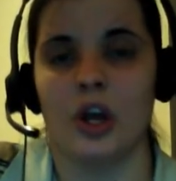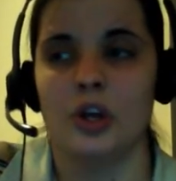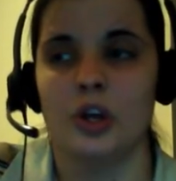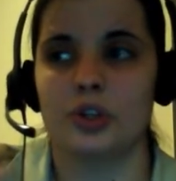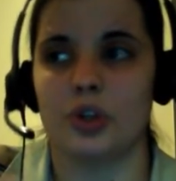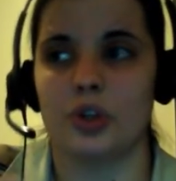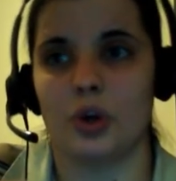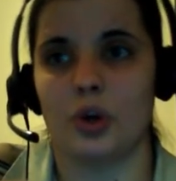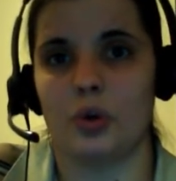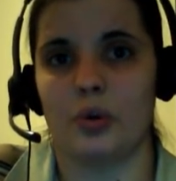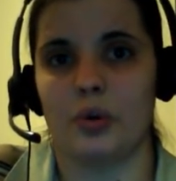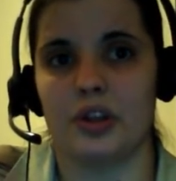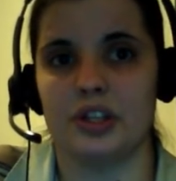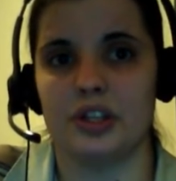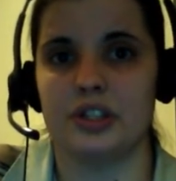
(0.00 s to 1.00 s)
So
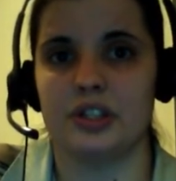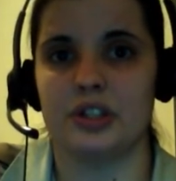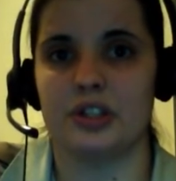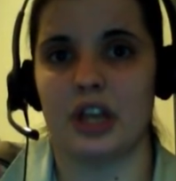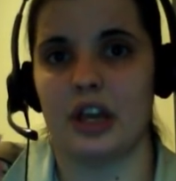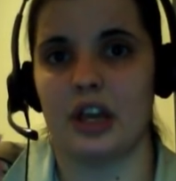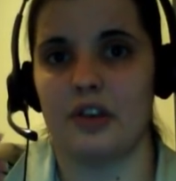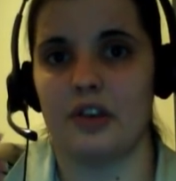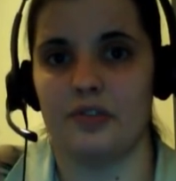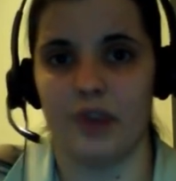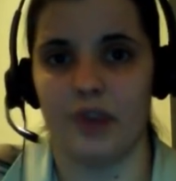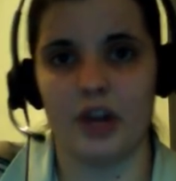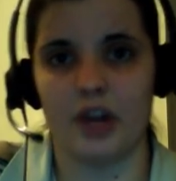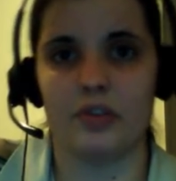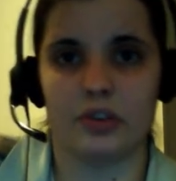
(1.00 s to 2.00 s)
this is a
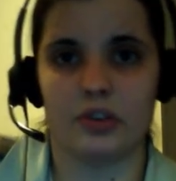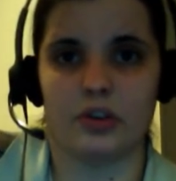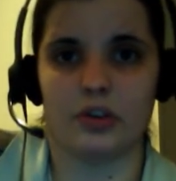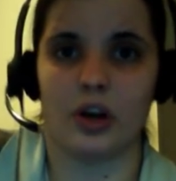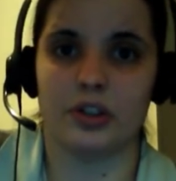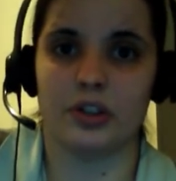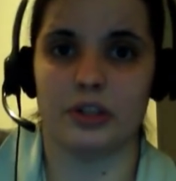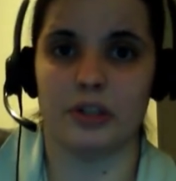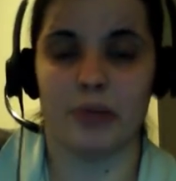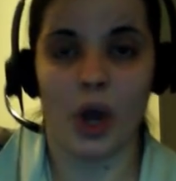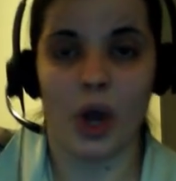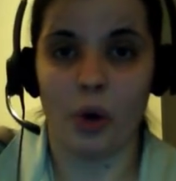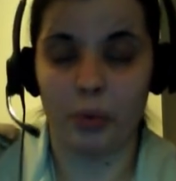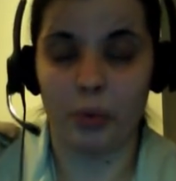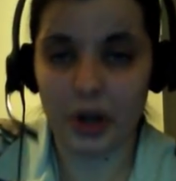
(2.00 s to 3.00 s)
very real concept.
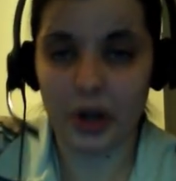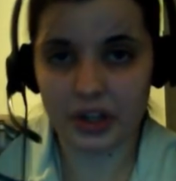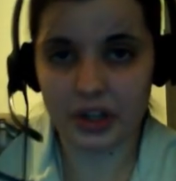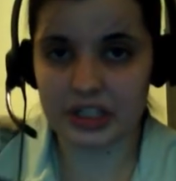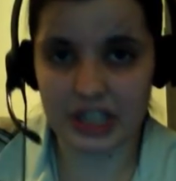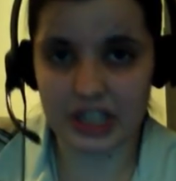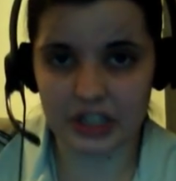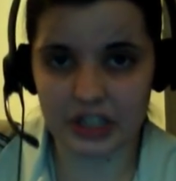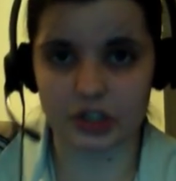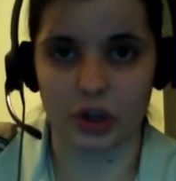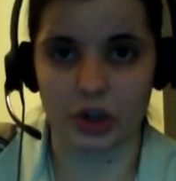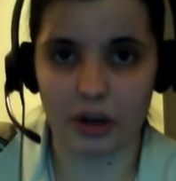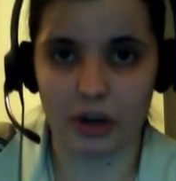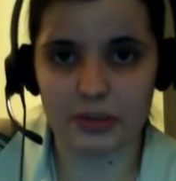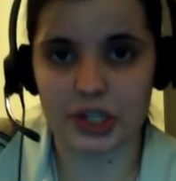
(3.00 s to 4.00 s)
We already see this
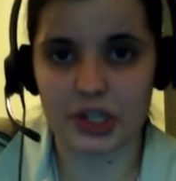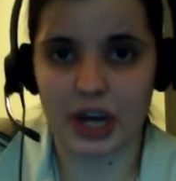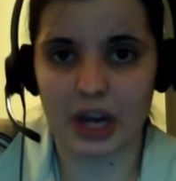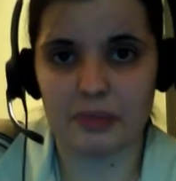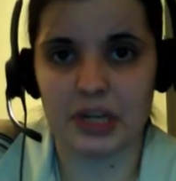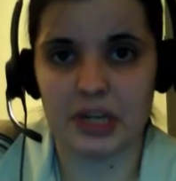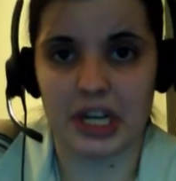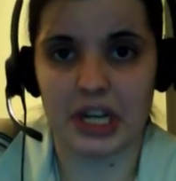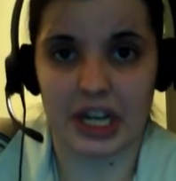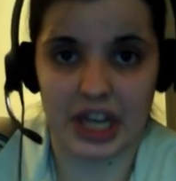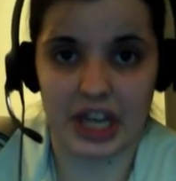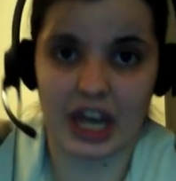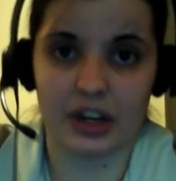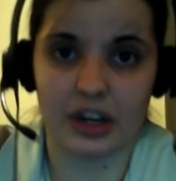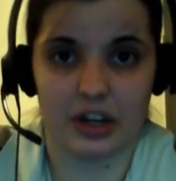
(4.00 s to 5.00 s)
garbage happening in
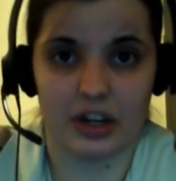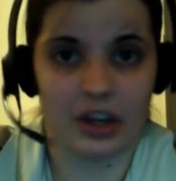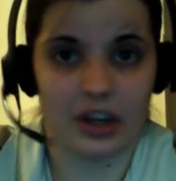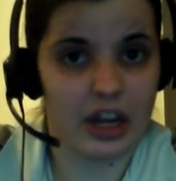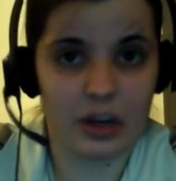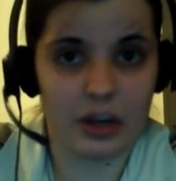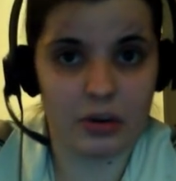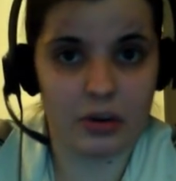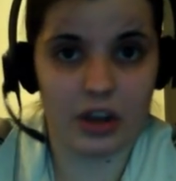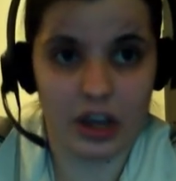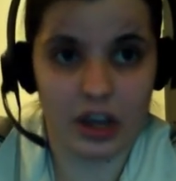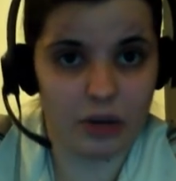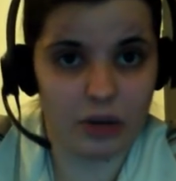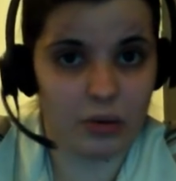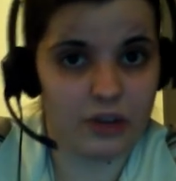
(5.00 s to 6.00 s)
Canada.
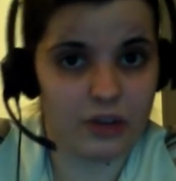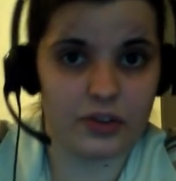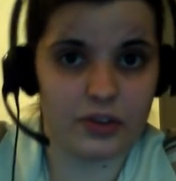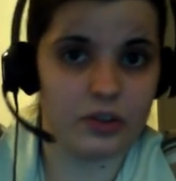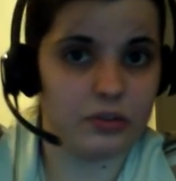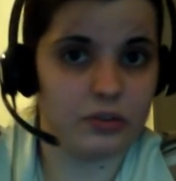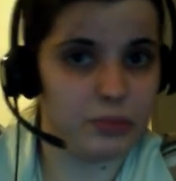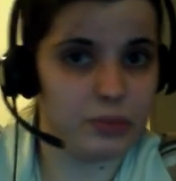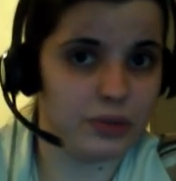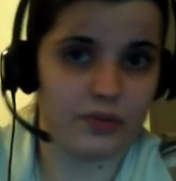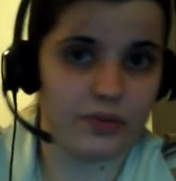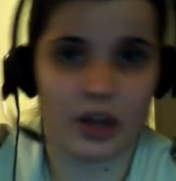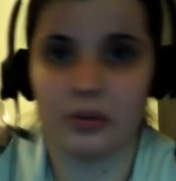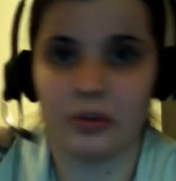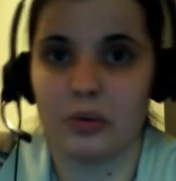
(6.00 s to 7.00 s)
Any one of you been
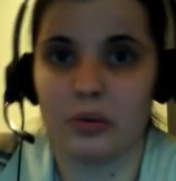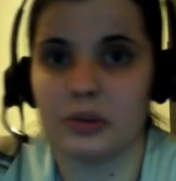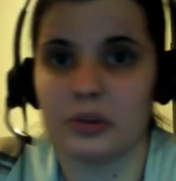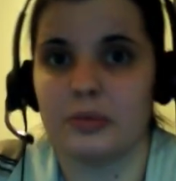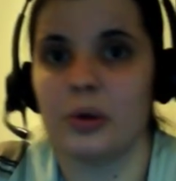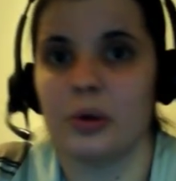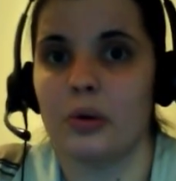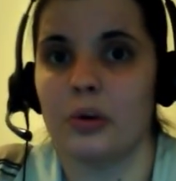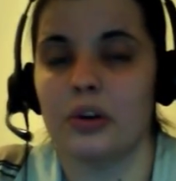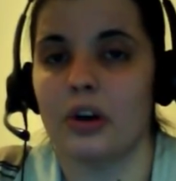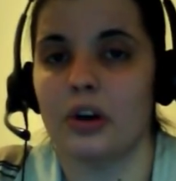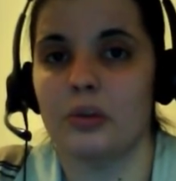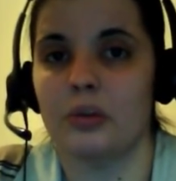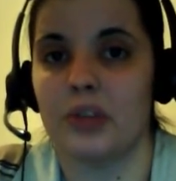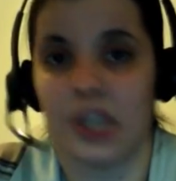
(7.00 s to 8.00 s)
following what's been going
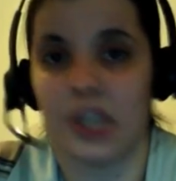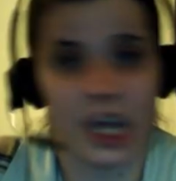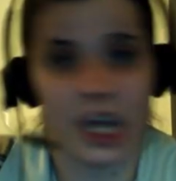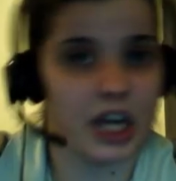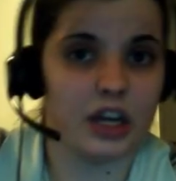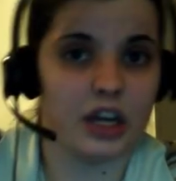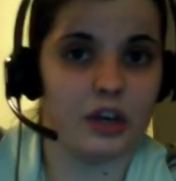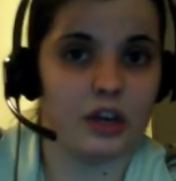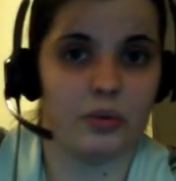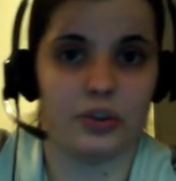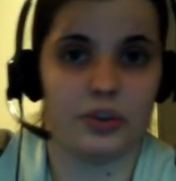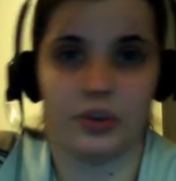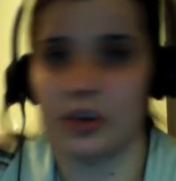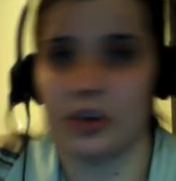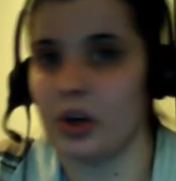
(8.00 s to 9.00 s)
on with Canada, with
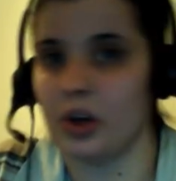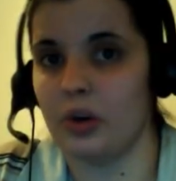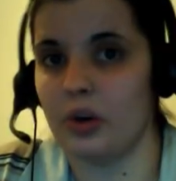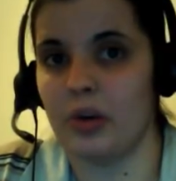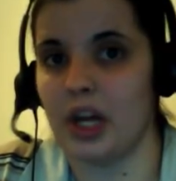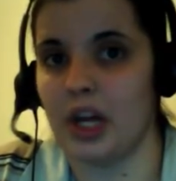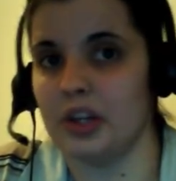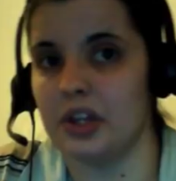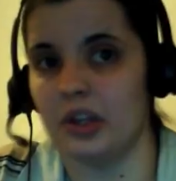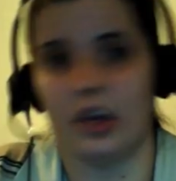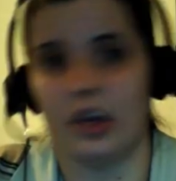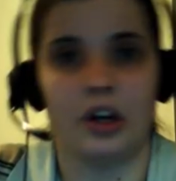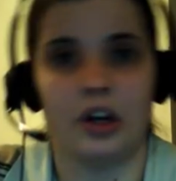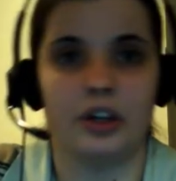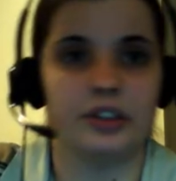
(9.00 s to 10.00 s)
Trudeau and the
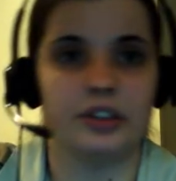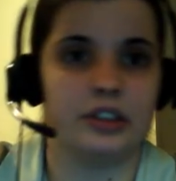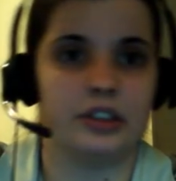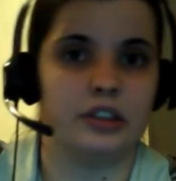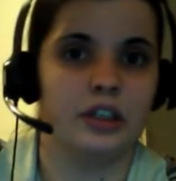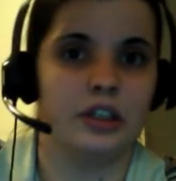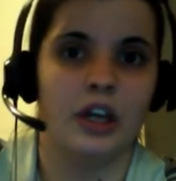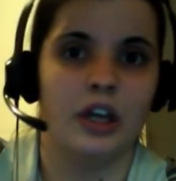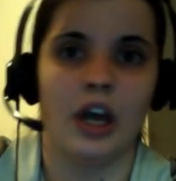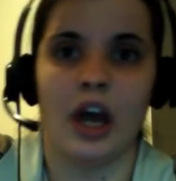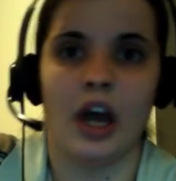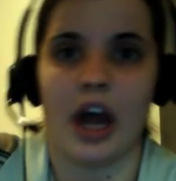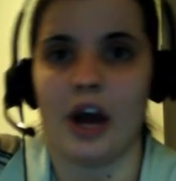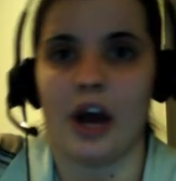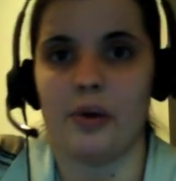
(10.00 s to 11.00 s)
laws, and
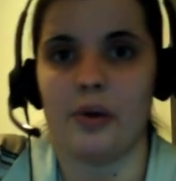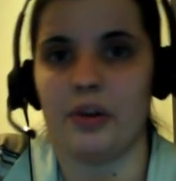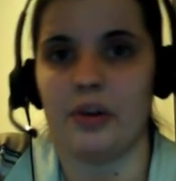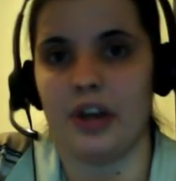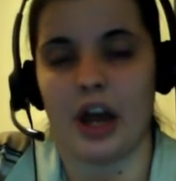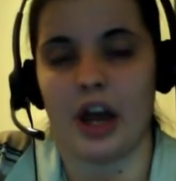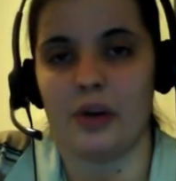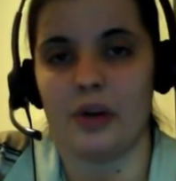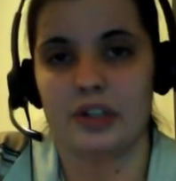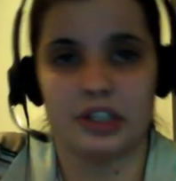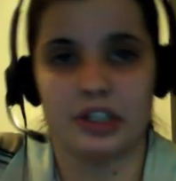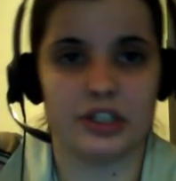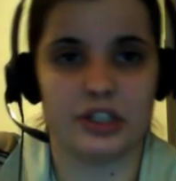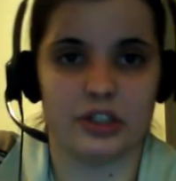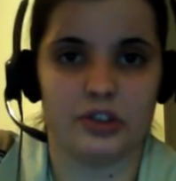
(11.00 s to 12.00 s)
how now it's
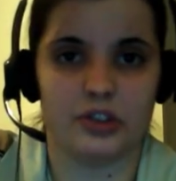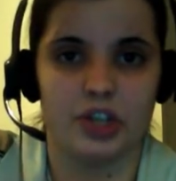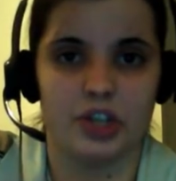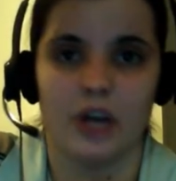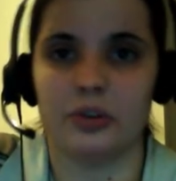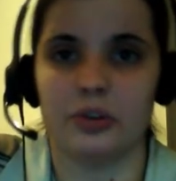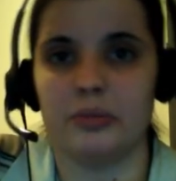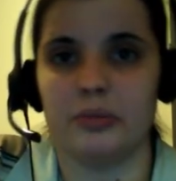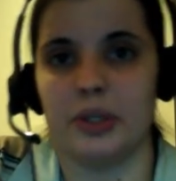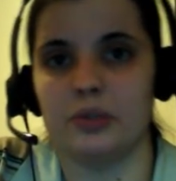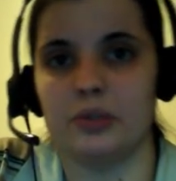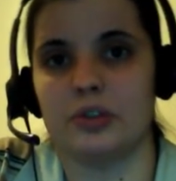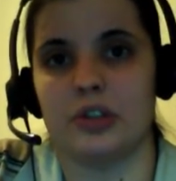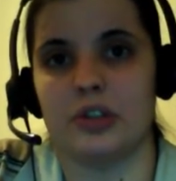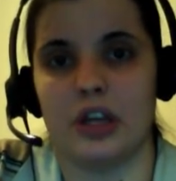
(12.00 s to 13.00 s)
considered child
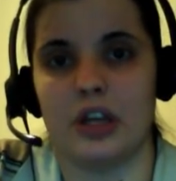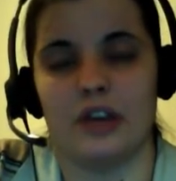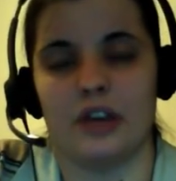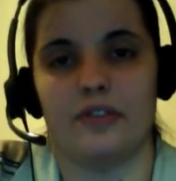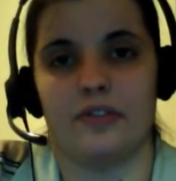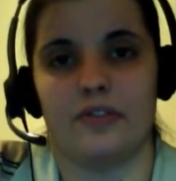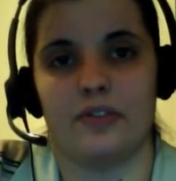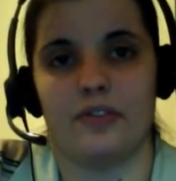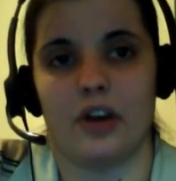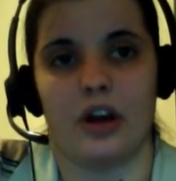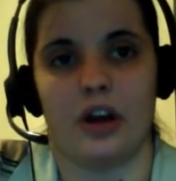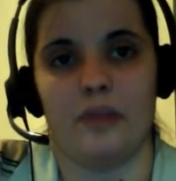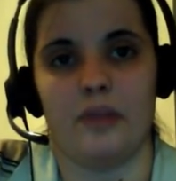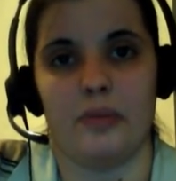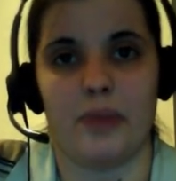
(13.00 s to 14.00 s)
abuse if
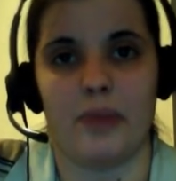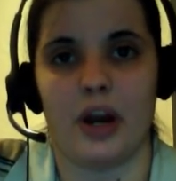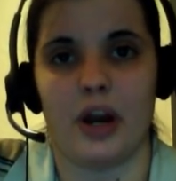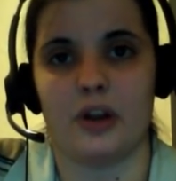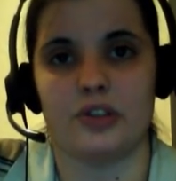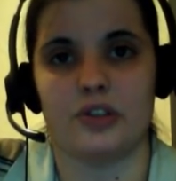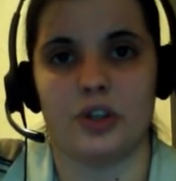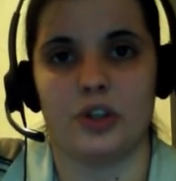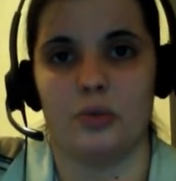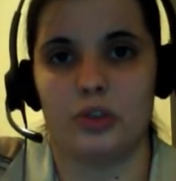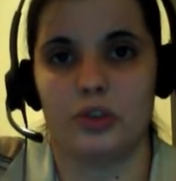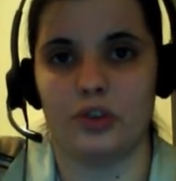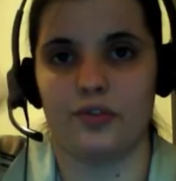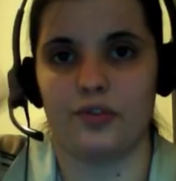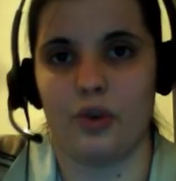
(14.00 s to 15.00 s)
the parents don't
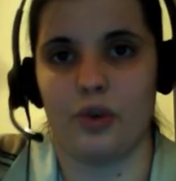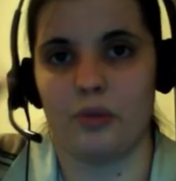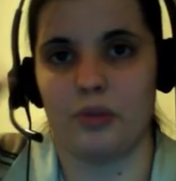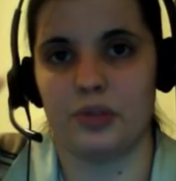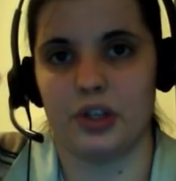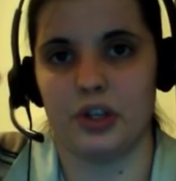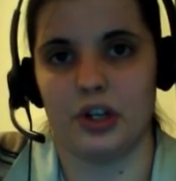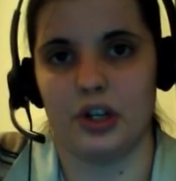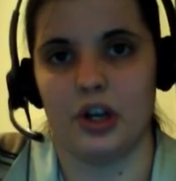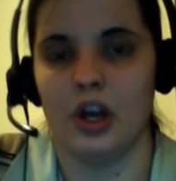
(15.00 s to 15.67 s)
conform to the